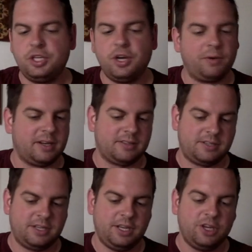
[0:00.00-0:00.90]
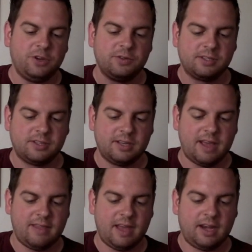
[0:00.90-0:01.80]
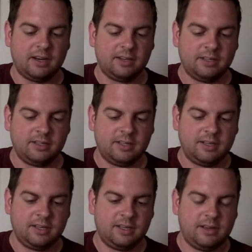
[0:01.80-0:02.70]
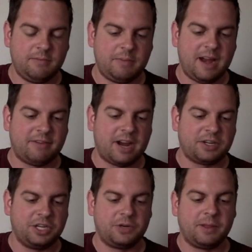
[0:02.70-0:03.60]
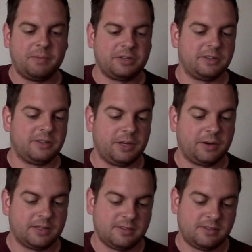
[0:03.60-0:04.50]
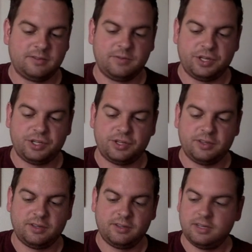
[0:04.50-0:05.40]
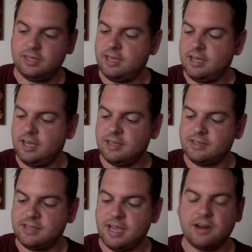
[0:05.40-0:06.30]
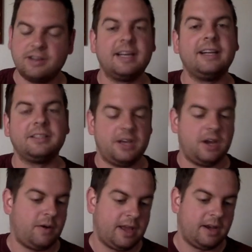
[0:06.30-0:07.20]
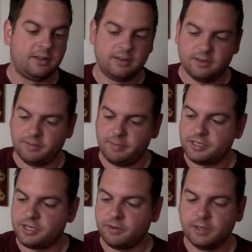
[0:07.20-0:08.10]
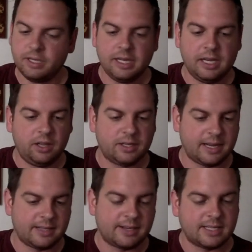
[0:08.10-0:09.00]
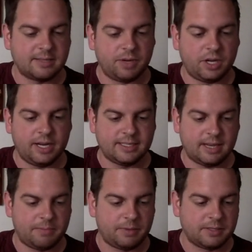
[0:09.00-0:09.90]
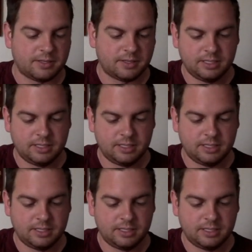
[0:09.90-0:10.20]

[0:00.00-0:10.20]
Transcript: tokens to use, but never actually showing a picture of the tokens, which is irritating to no end to me. So looks like it's got some good examples